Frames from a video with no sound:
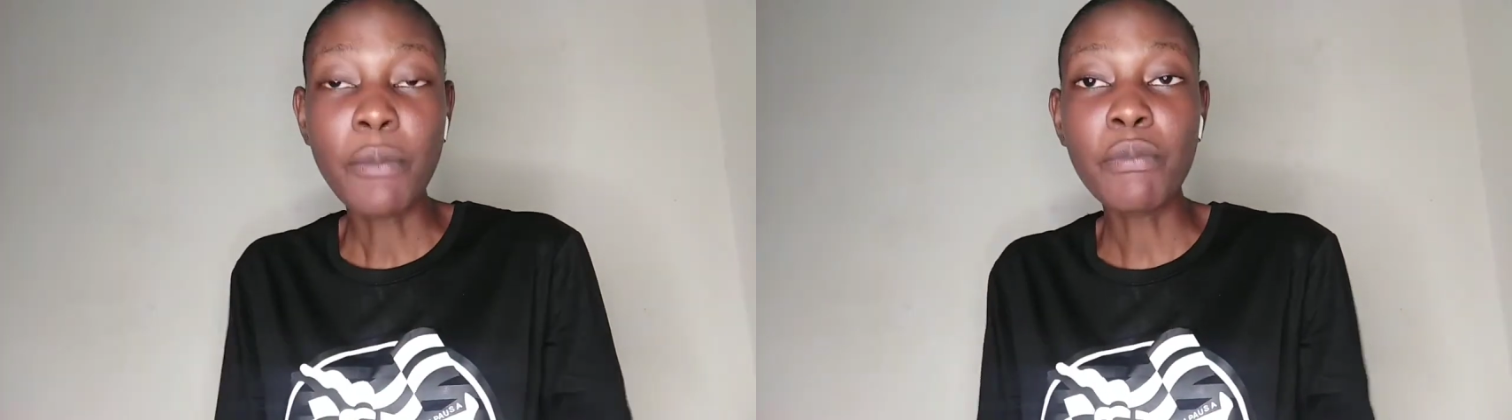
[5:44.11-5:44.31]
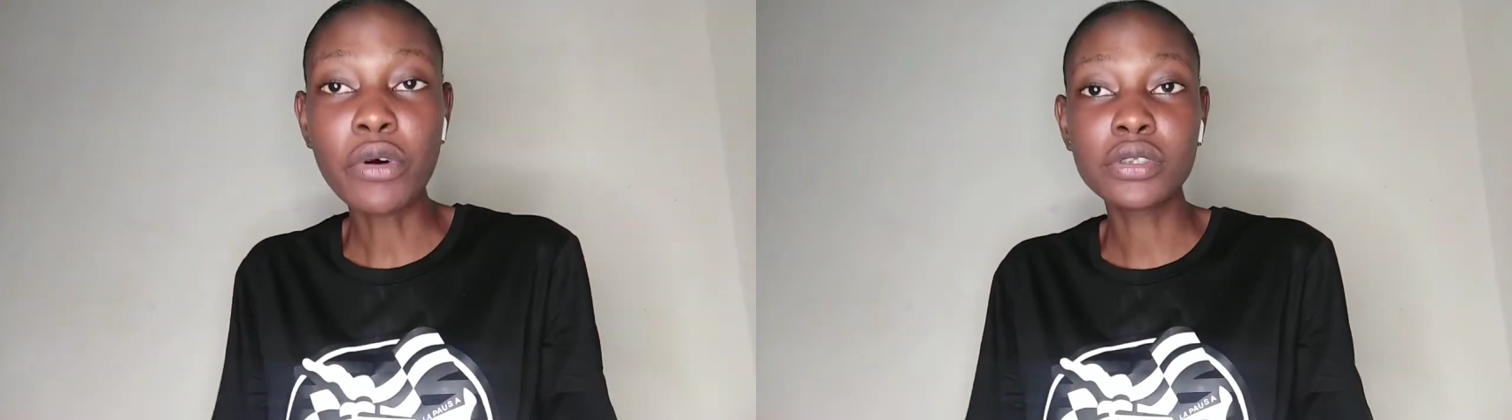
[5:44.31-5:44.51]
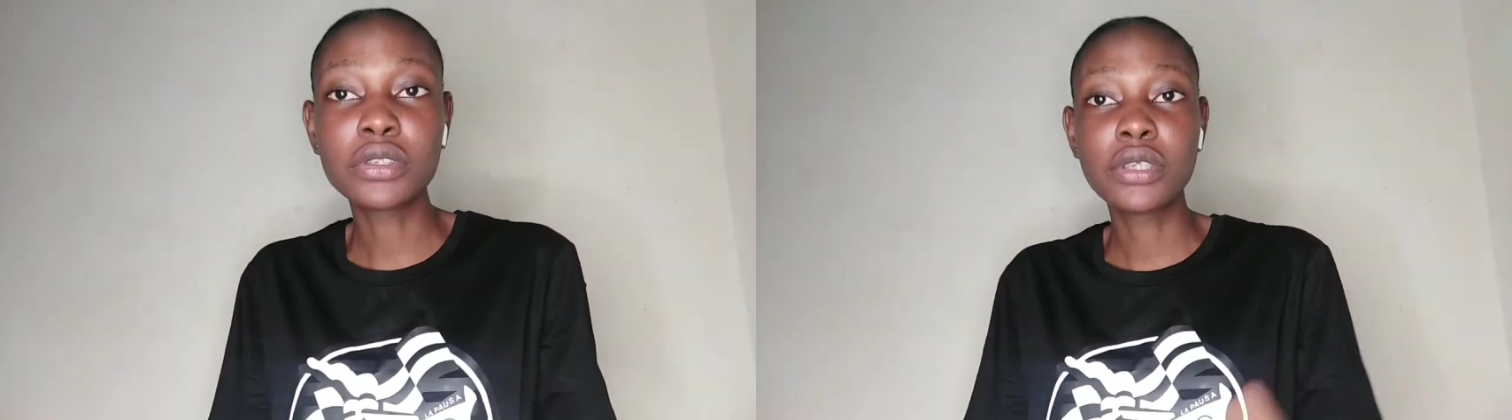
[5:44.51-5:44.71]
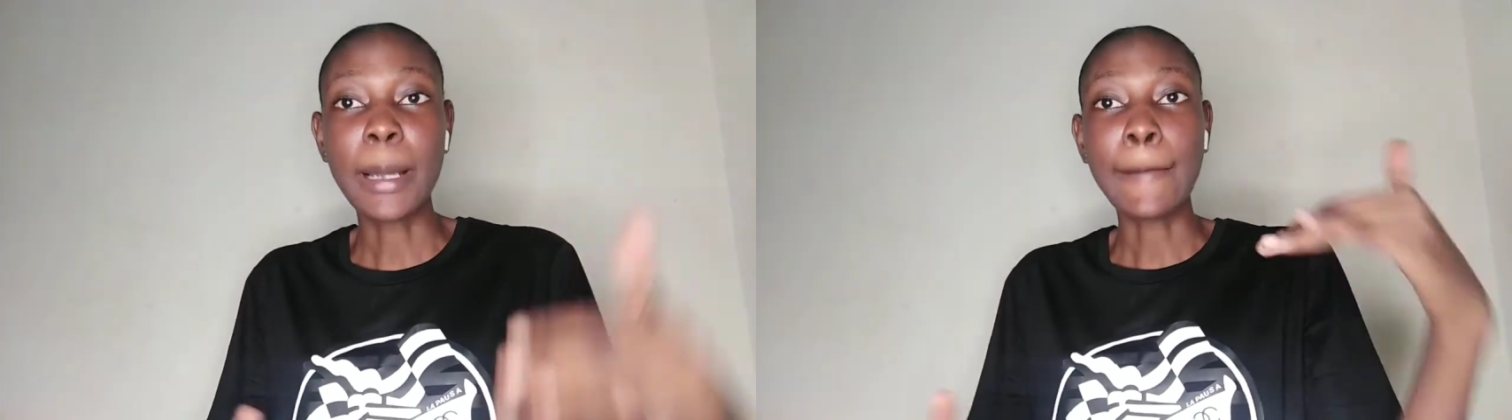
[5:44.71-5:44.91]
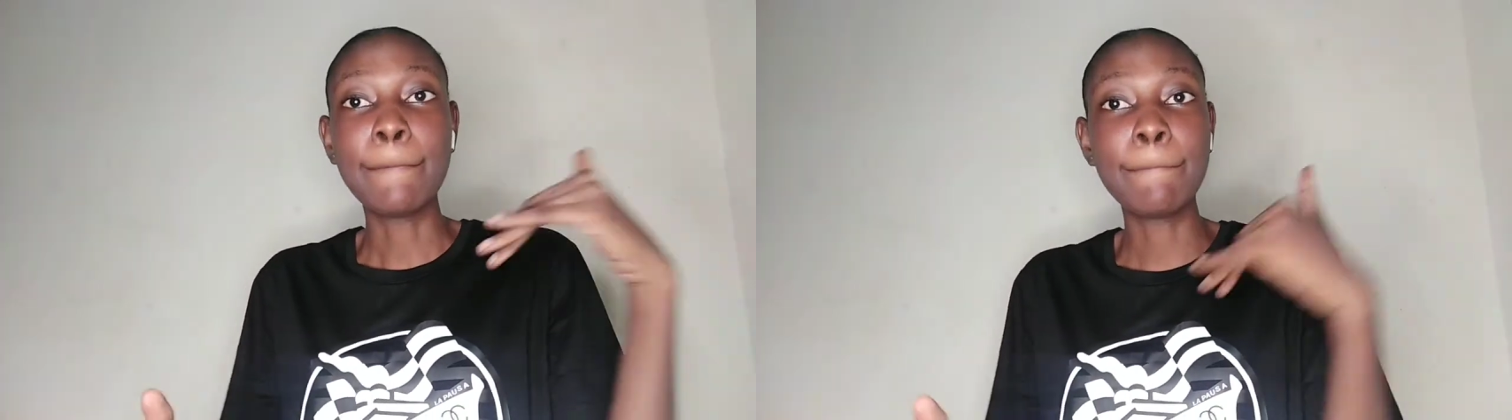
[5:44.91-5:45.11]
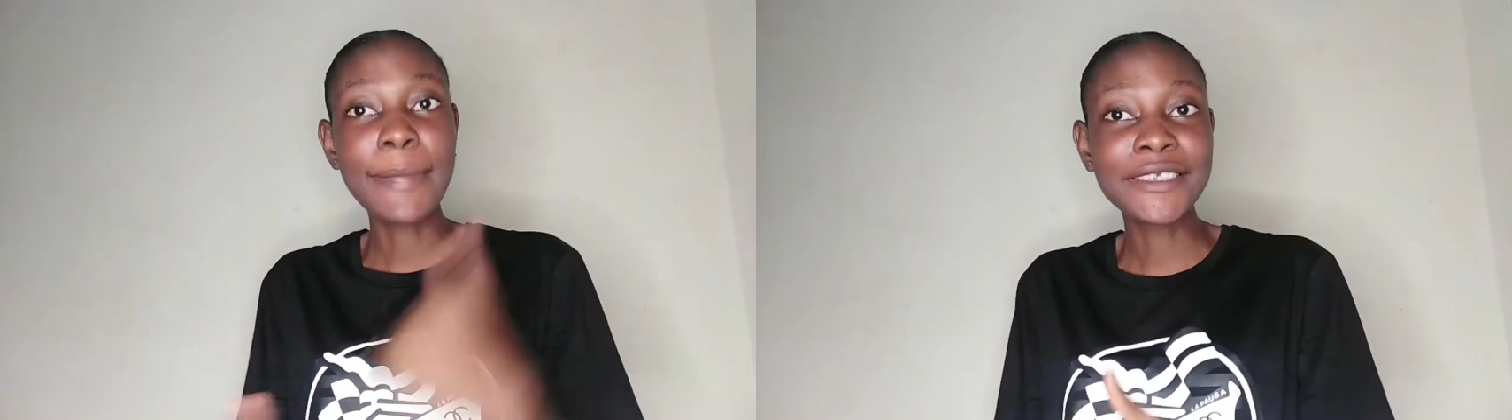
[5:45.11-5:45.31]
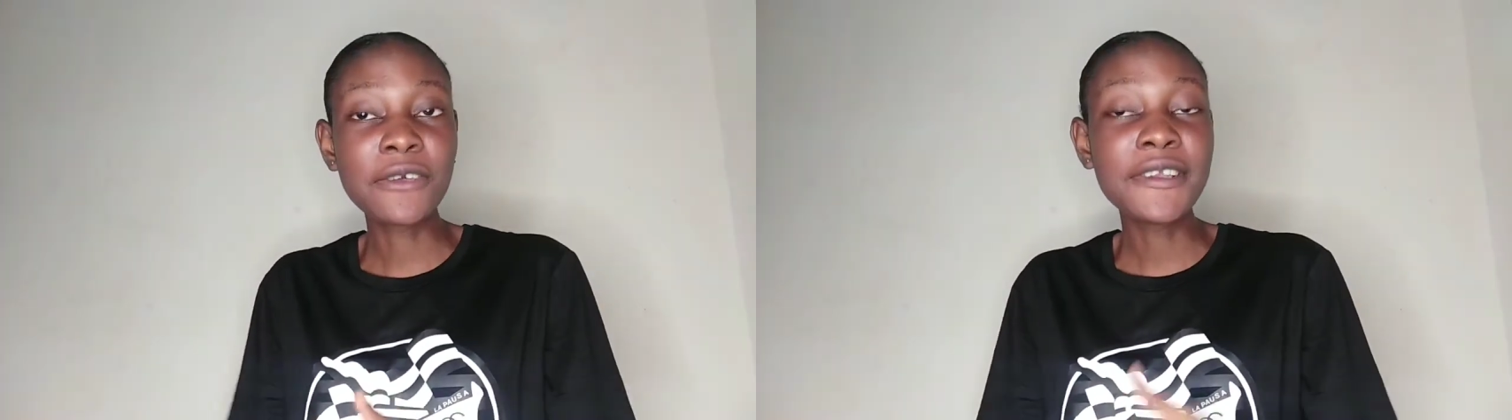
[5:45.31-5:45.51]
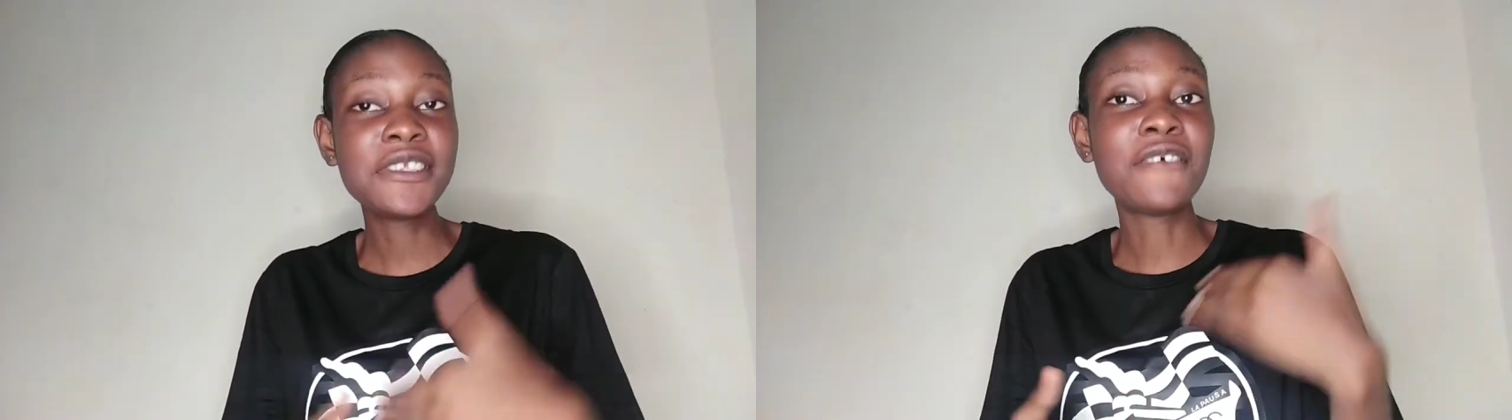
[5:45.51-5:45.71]
But
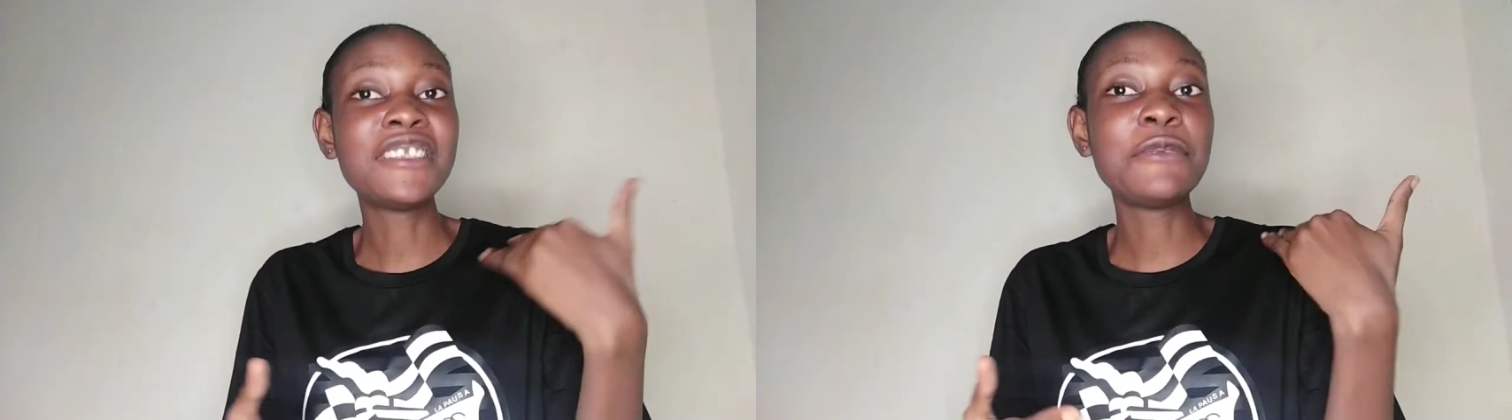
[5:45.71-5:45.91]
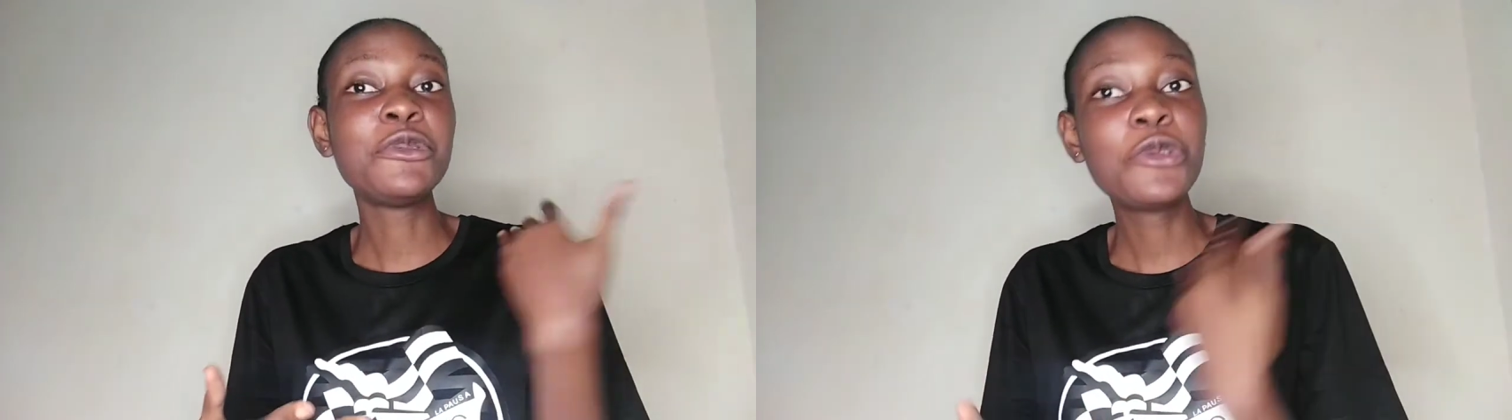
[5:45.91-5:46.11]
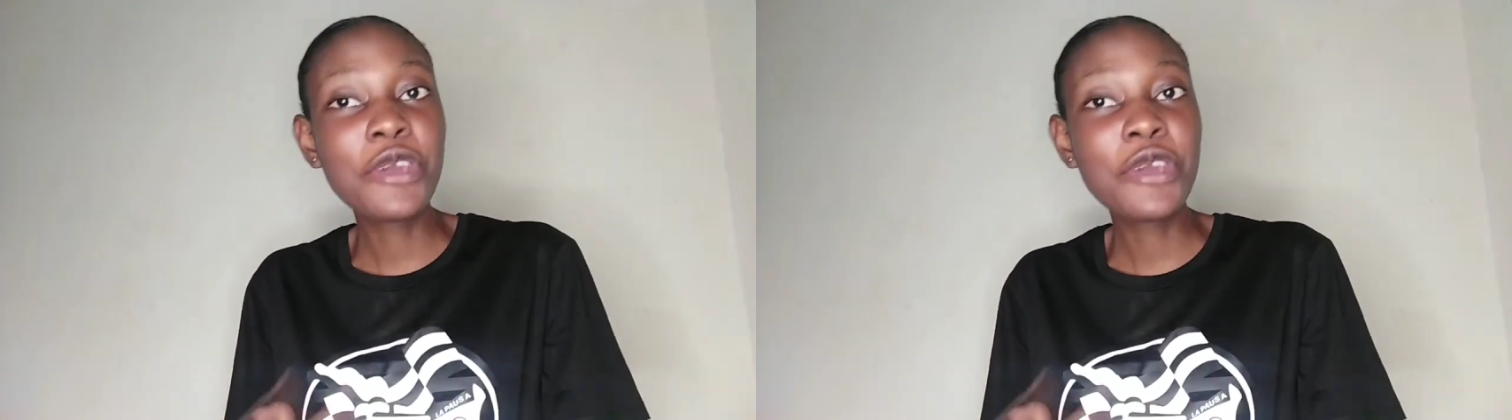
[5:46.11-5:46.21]
majority of them